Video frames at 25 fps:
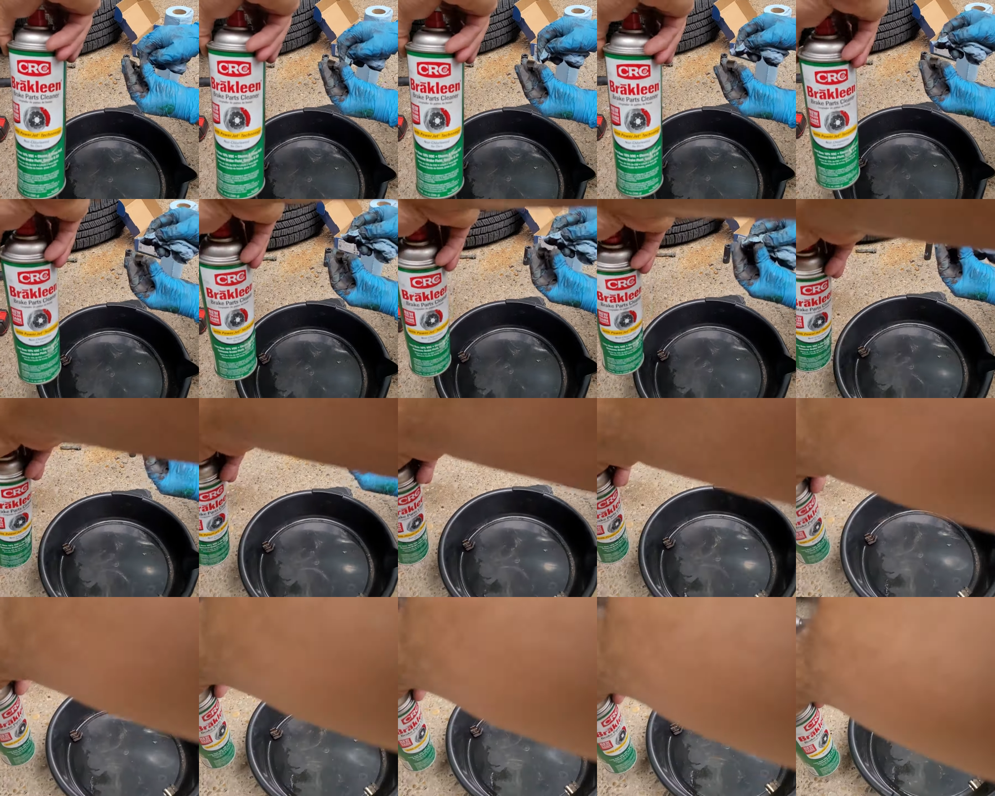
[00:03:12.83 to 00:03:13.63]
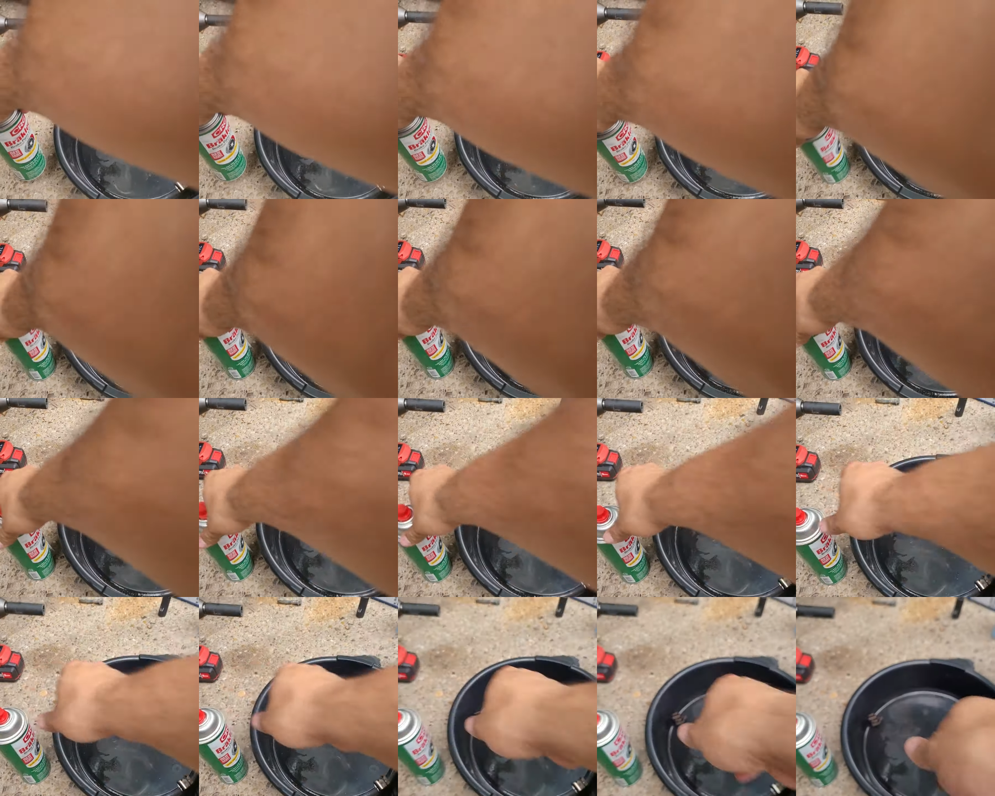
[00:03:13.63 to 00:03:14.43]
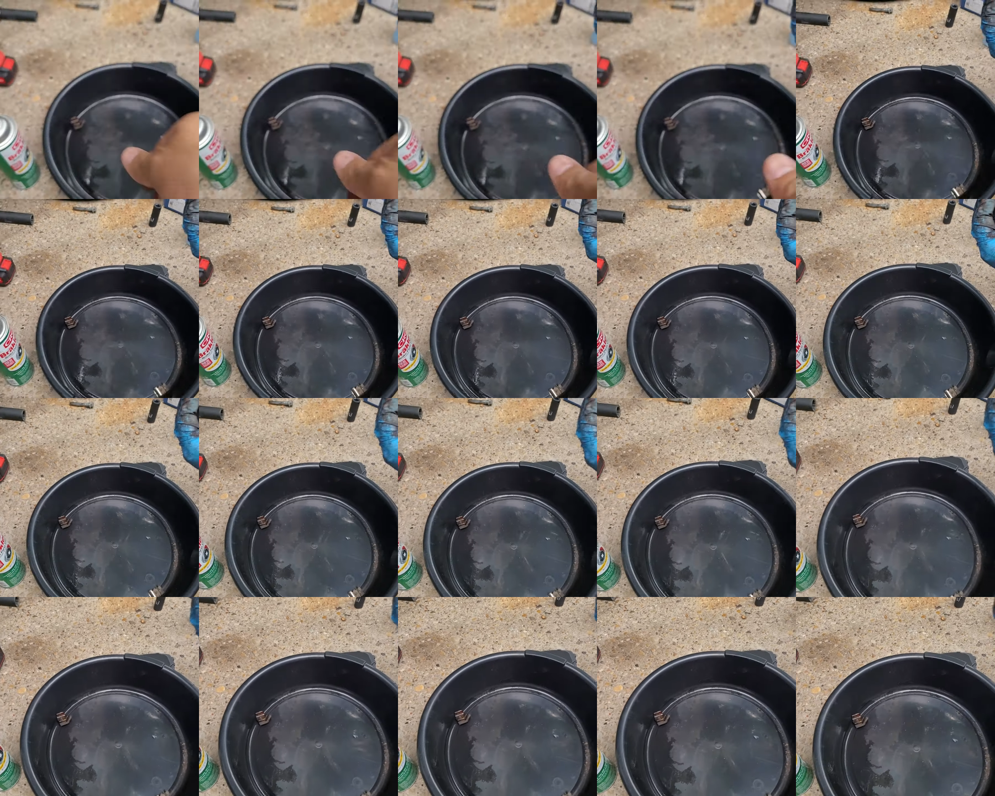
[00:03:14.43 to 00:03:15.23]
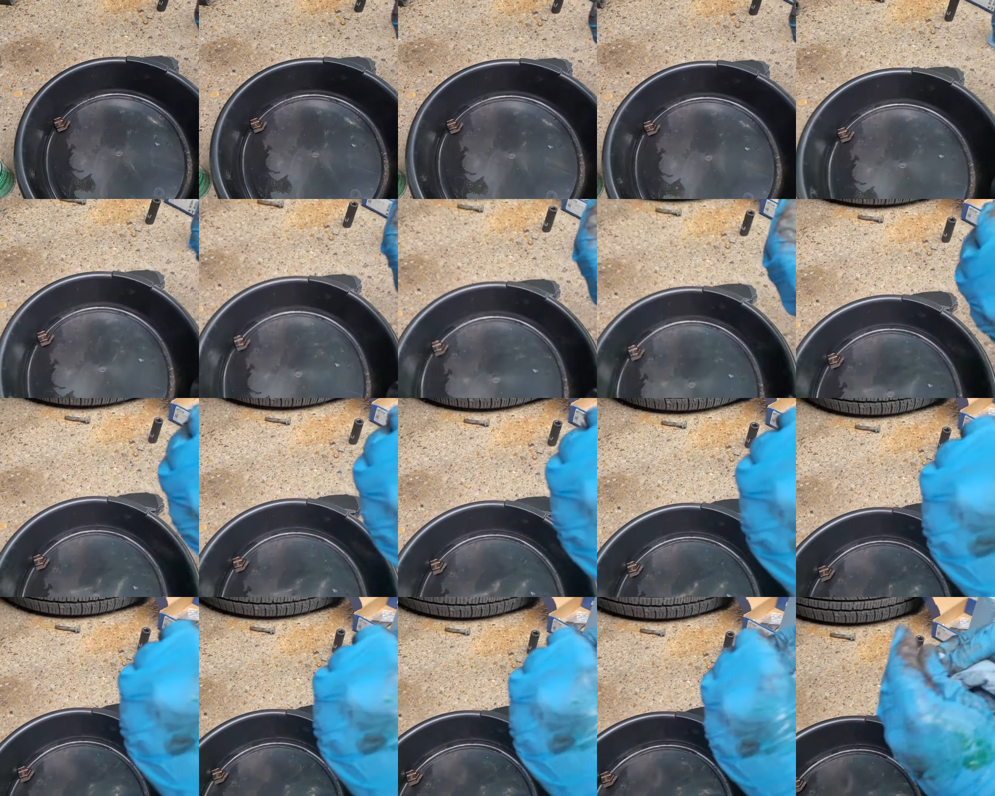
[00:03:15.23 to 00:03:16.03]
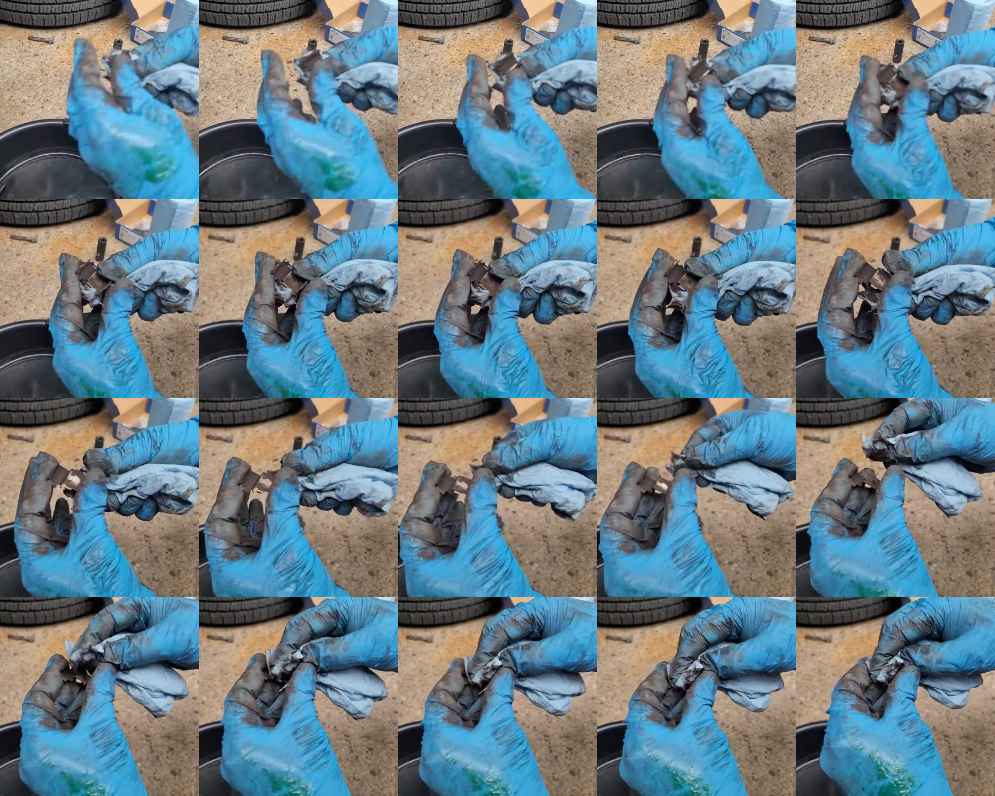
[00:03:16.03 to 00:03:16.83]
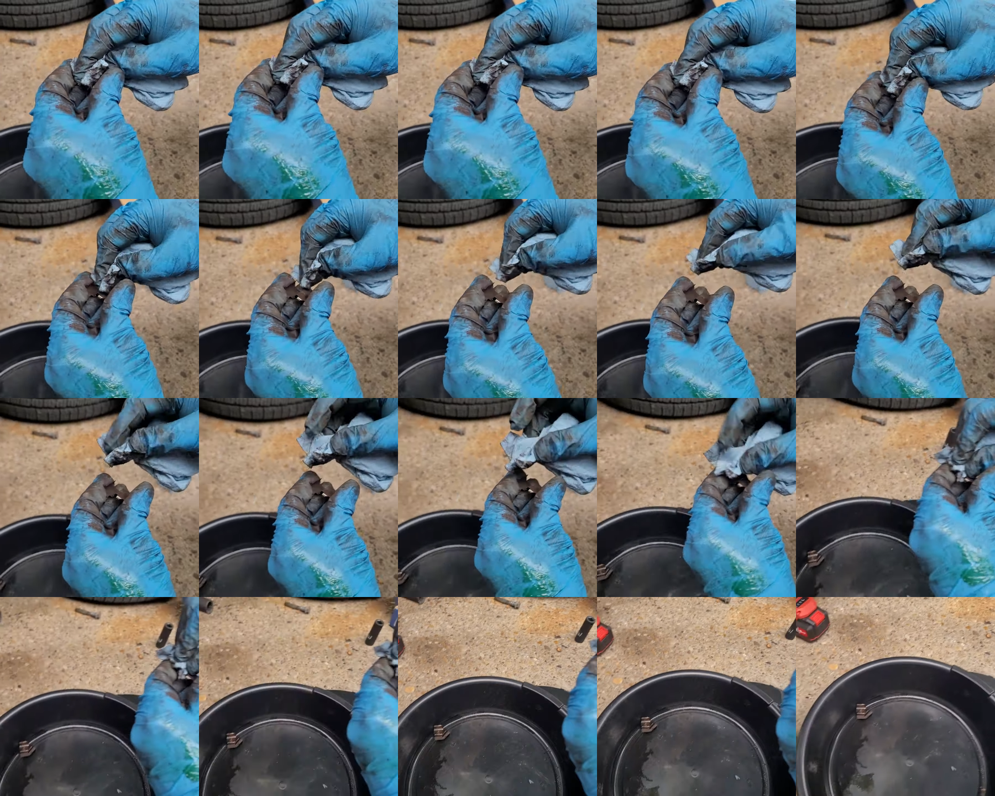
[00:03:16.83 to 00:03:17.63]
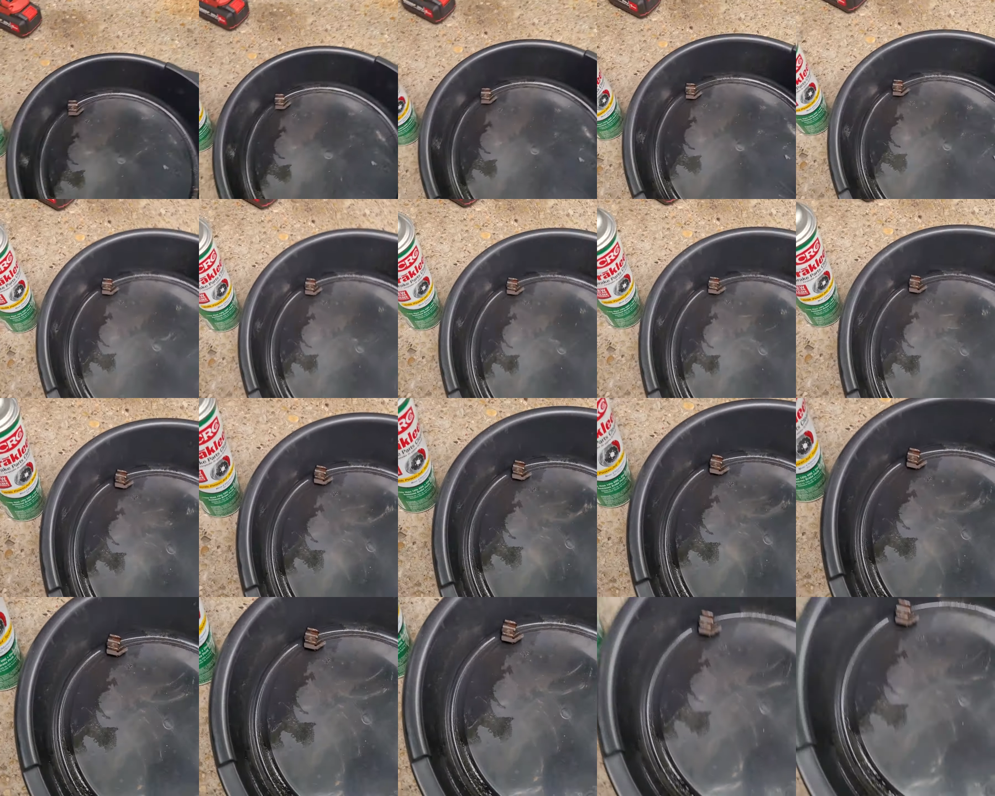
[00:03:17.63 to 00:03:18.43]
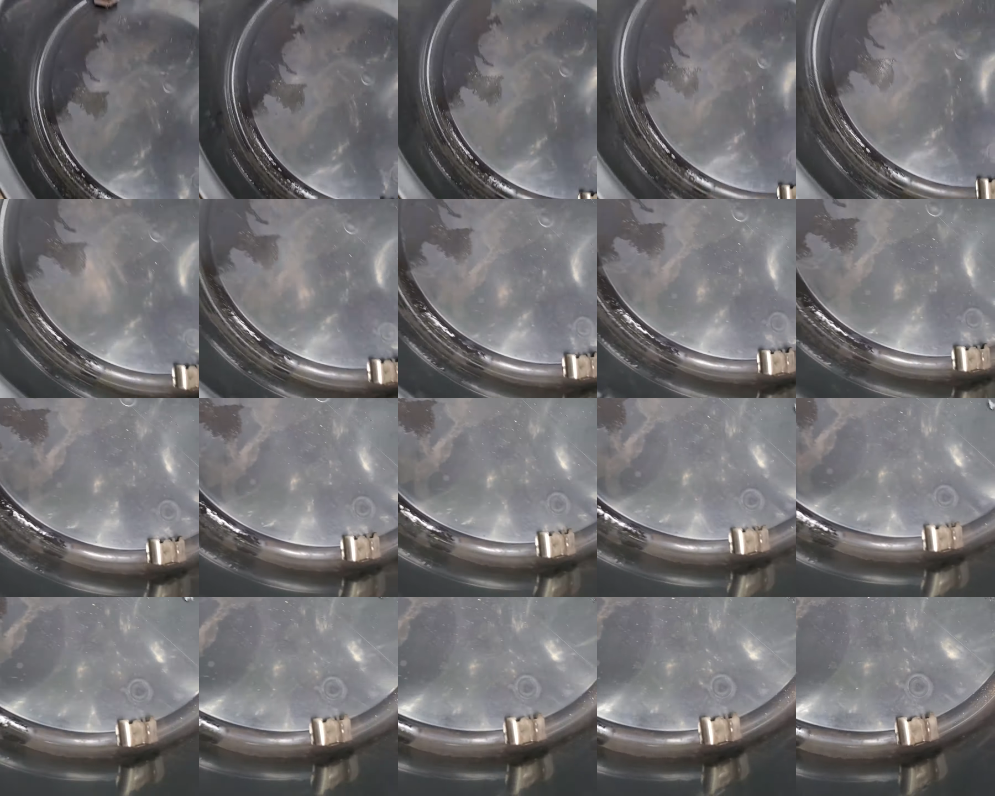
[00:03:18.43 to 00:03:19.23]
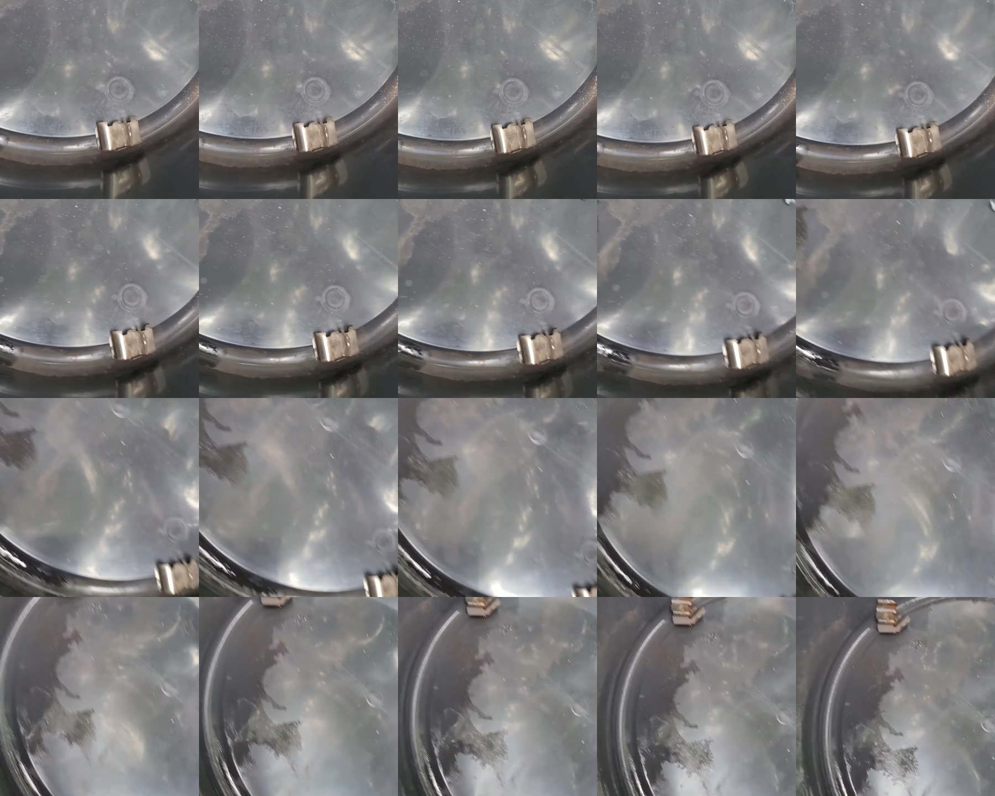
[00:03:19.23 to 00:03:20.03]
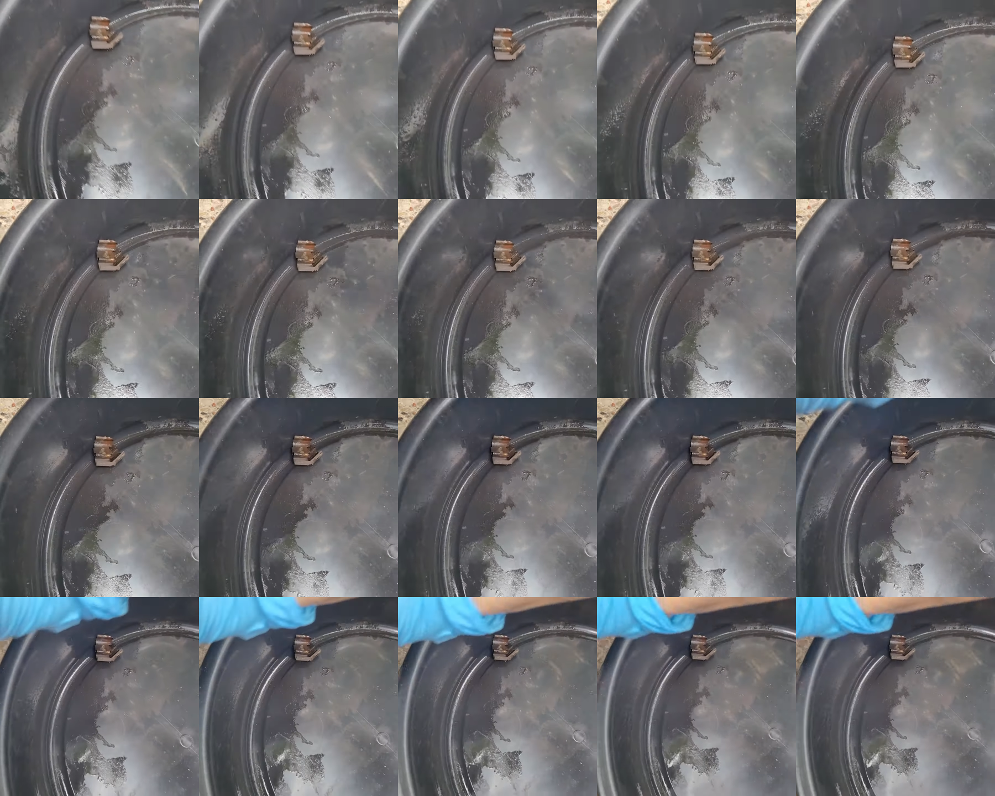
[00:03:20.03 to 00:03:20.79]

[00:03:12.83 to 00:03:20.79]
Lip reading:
No face is visible, so there are no lips to read.